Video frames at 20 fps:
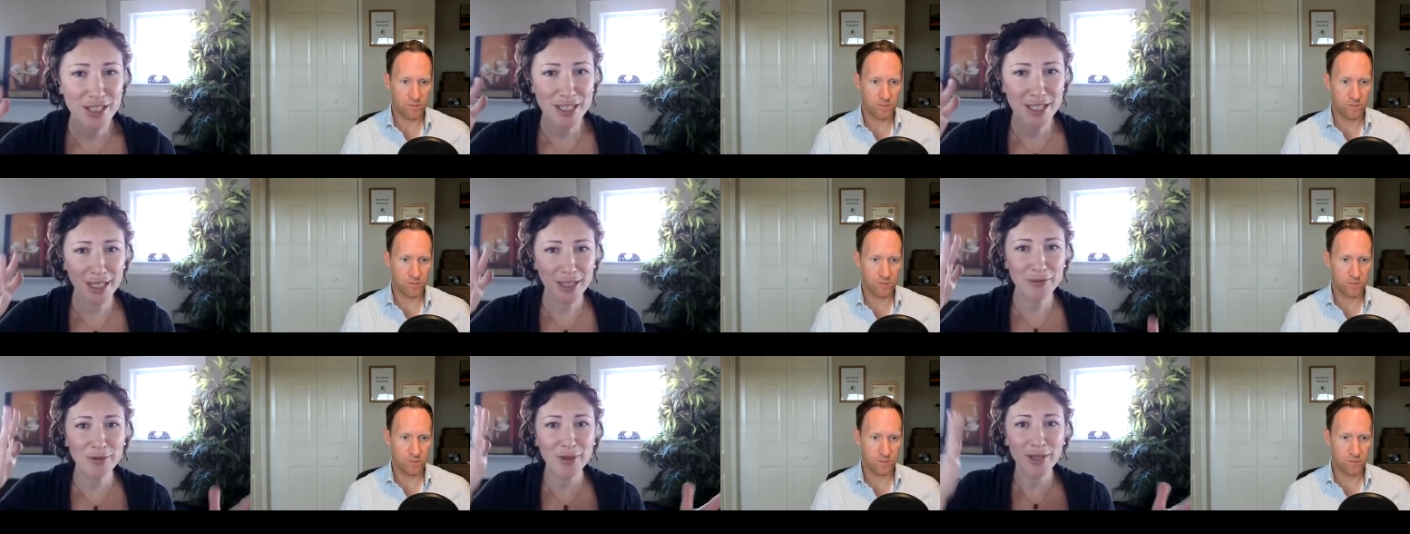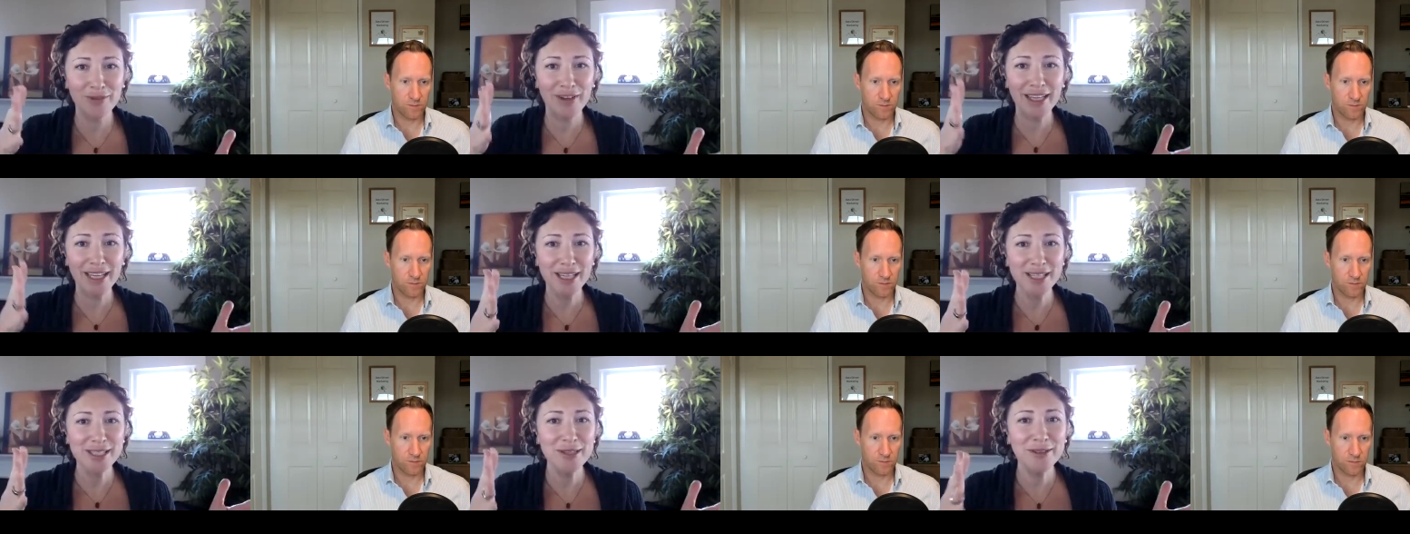Speaker 1: She's like, what if
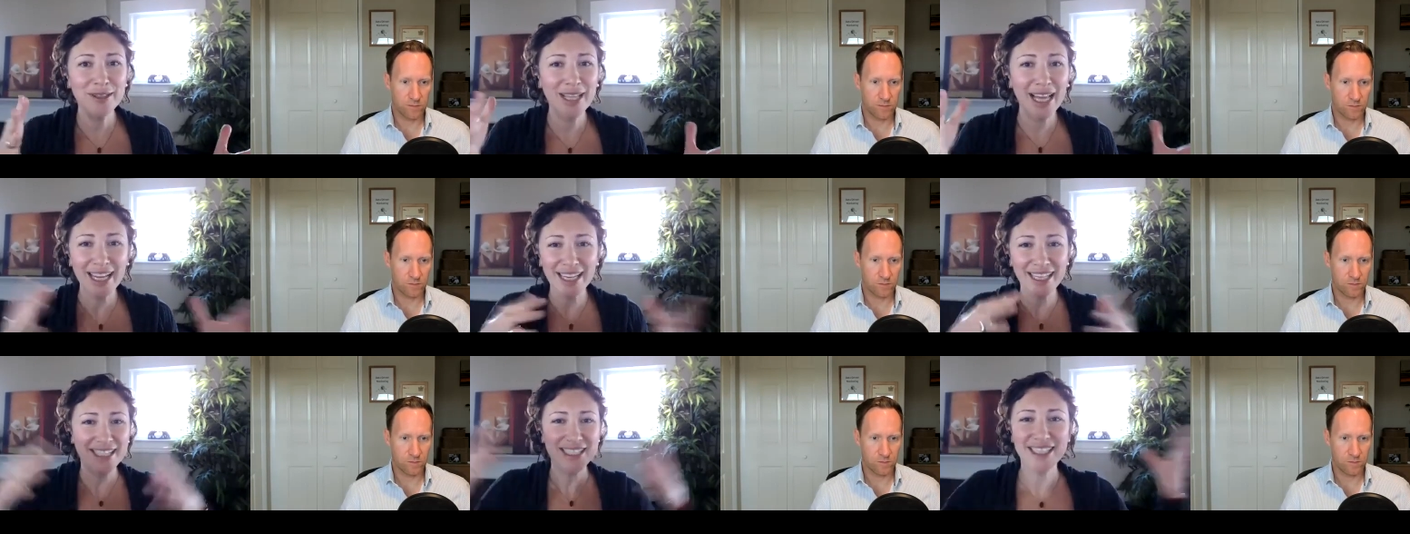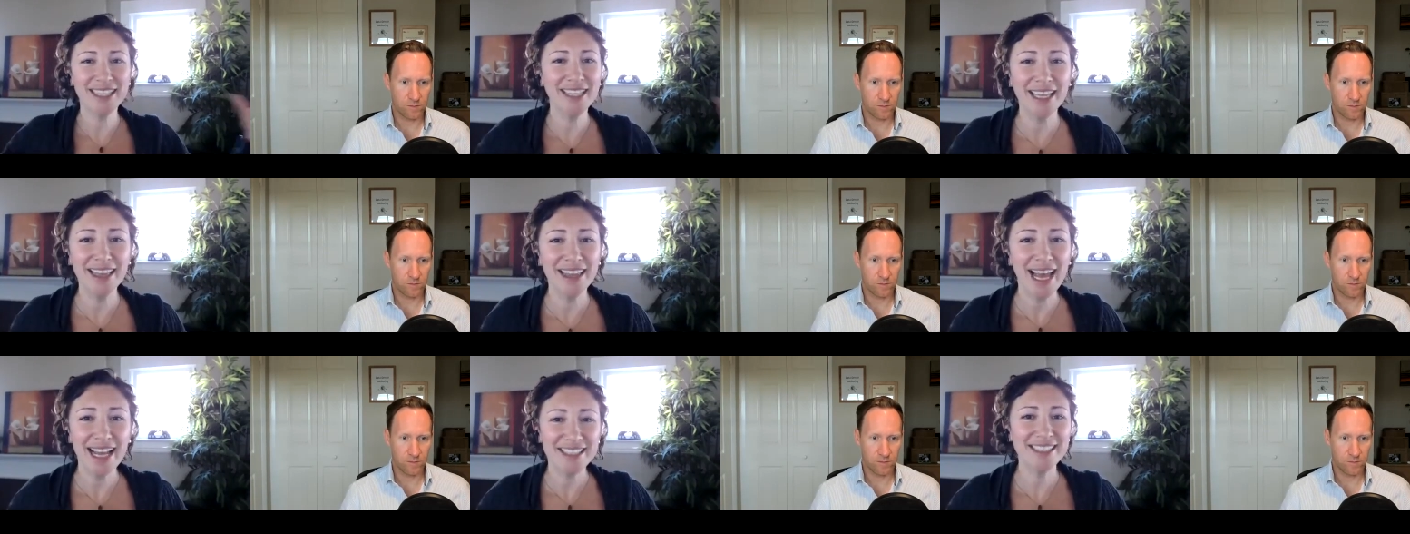I get two clients and
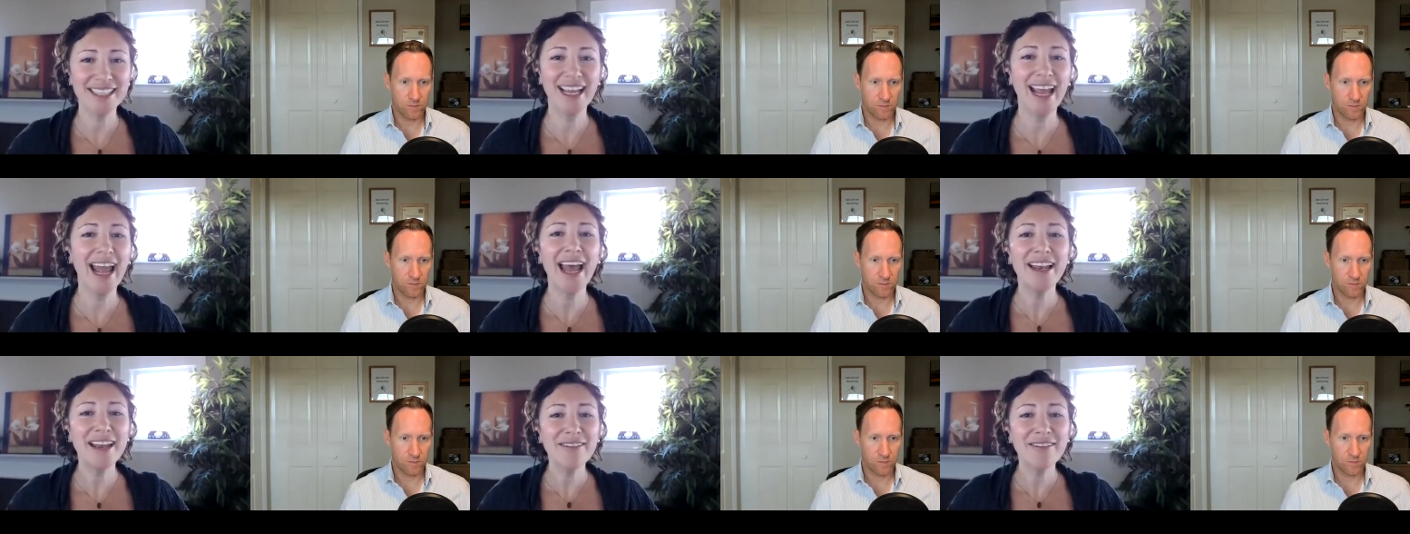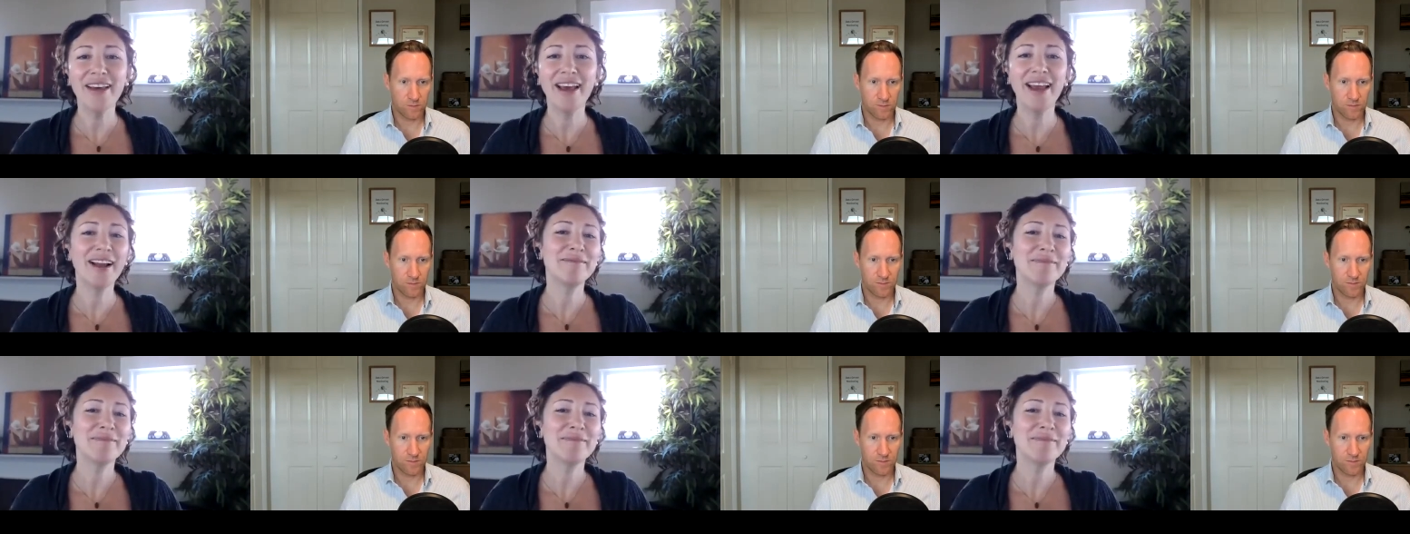then that's the end of it?